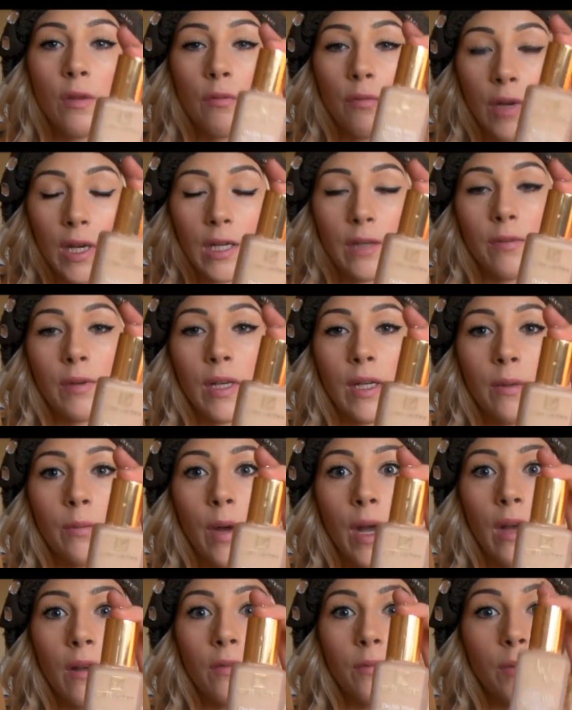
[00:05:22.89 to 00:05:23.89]
really, really
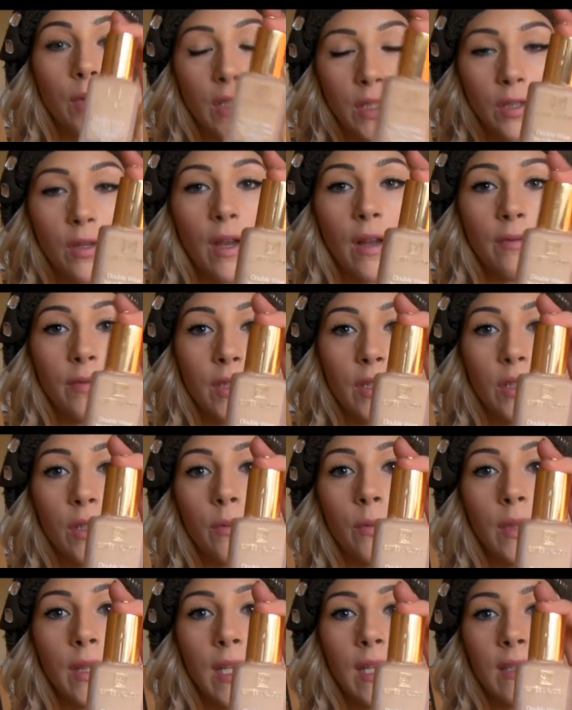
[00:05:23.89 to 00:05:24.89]
well, which you have to do
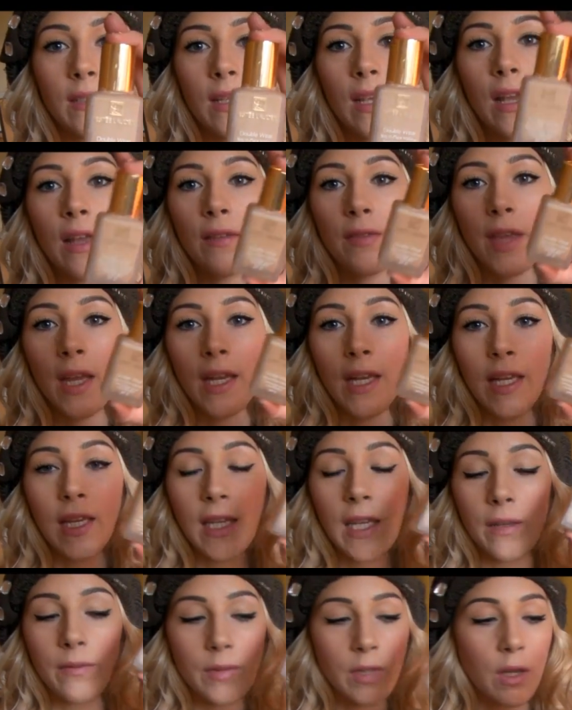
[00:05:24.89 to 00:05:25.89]
with this, then it
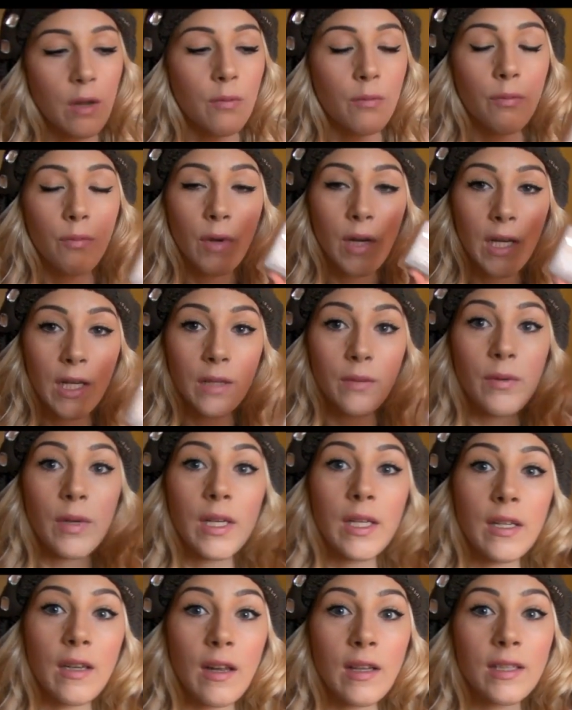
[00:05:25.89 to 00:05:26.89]
gives a really,
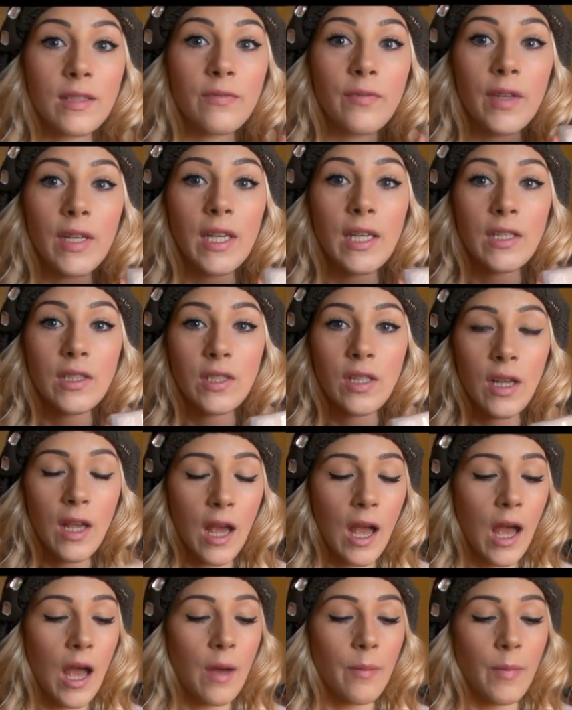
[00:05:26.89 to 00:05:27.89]
really nice finish.
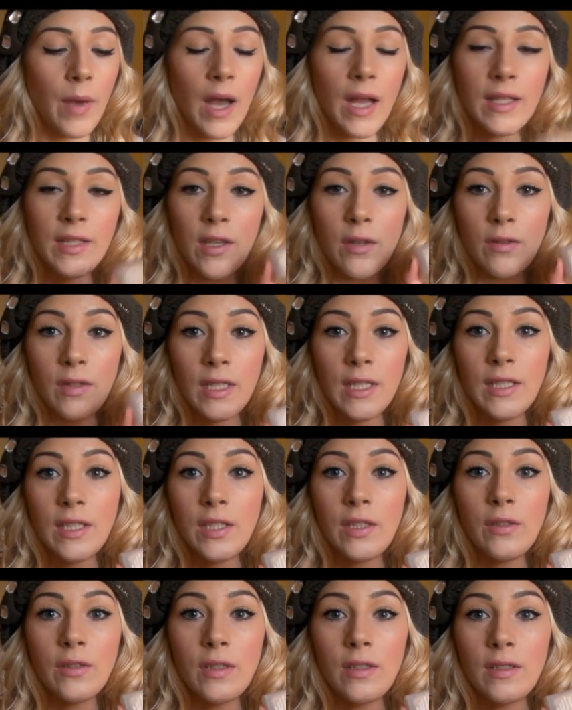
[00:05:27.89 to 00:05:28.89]
I don't need
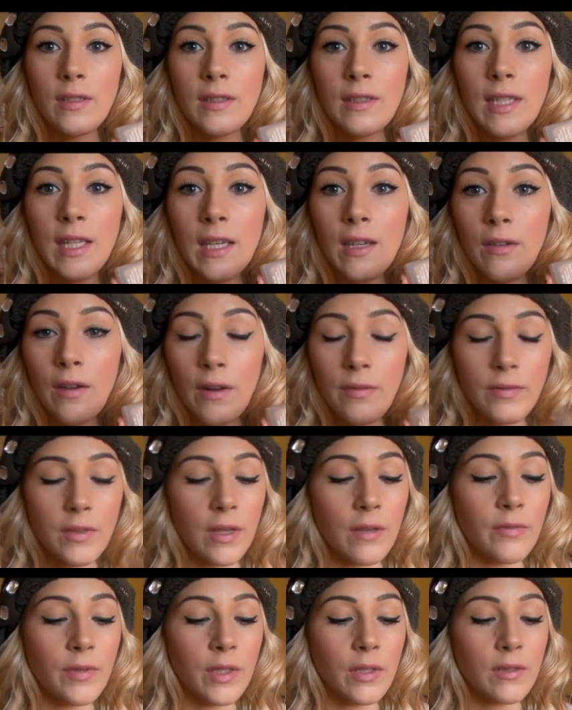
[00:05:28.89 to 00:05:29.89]
to use concealer after
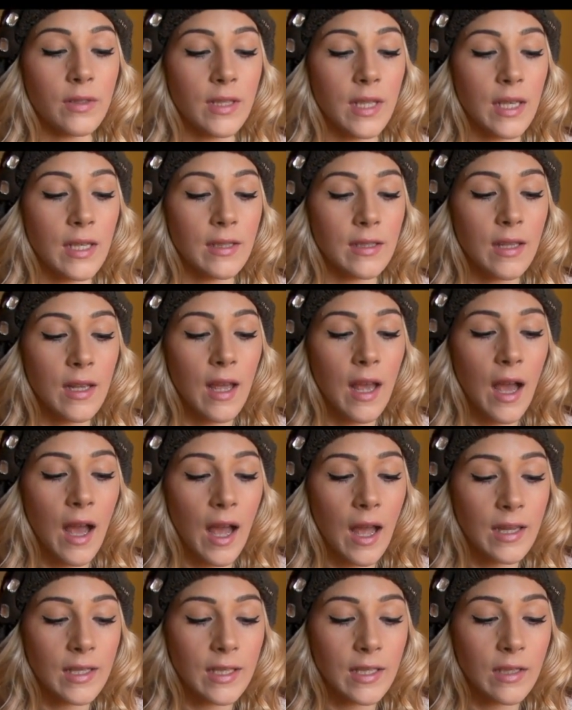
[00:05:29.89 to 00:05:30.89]
I've used this,
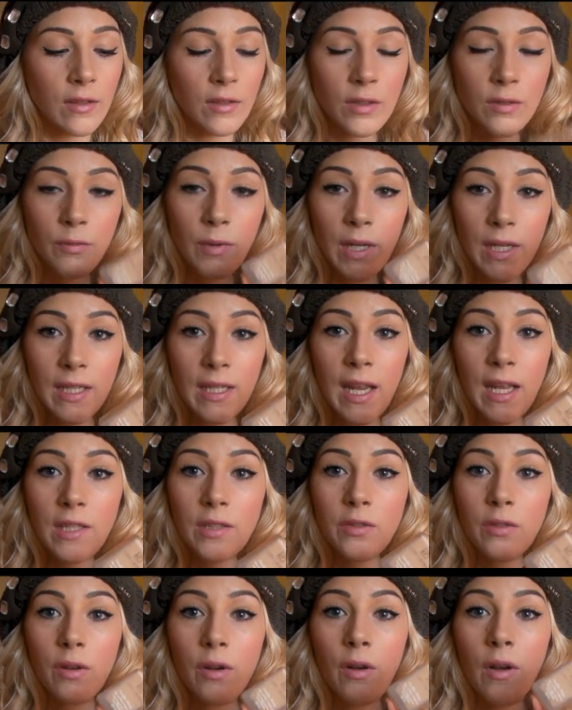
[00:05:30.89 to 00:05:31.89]
and it looks really
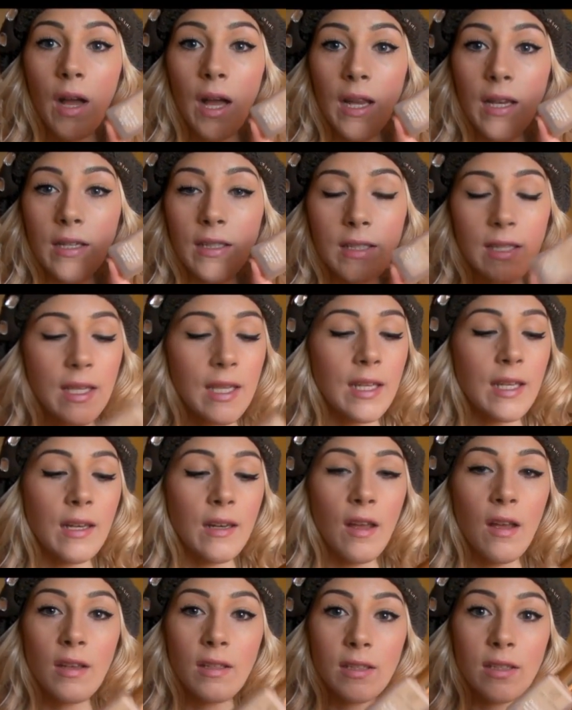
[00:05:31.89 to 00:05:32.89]
natural and it
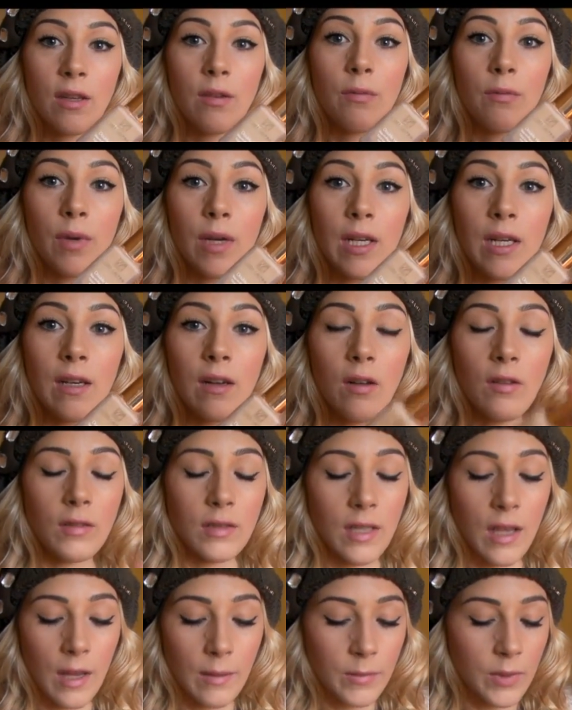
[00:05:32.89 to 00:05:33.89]
lasts a really long
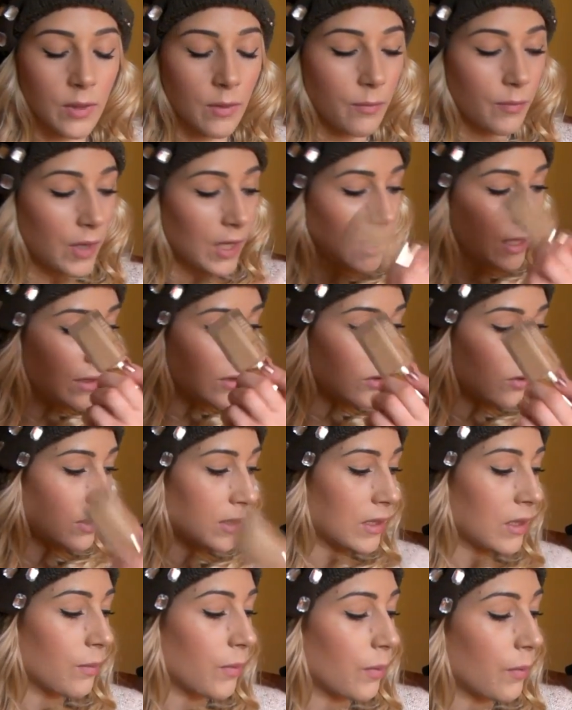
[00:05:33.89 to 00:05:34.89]
time. So I'm really enjoying
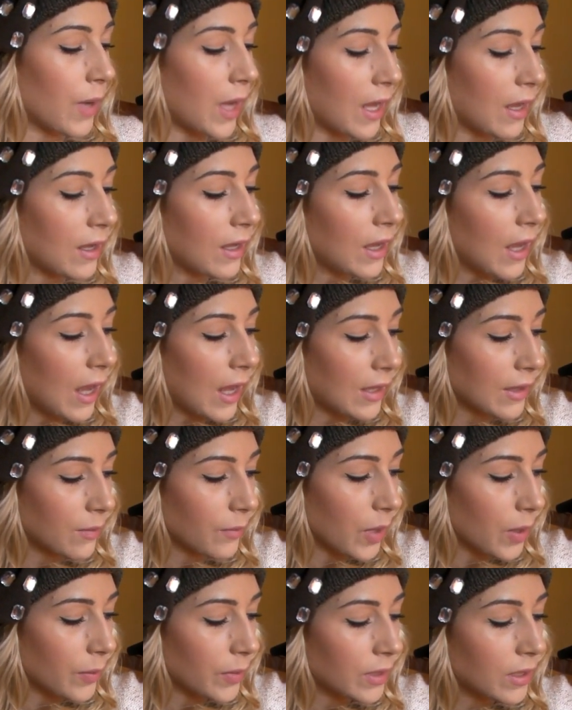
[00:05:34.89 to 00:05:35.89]
double wear at the
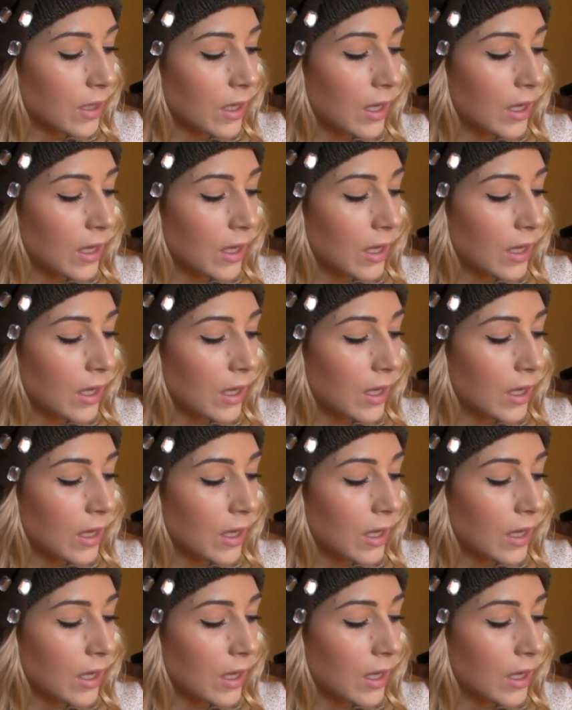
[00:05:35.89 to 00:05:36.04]
moment.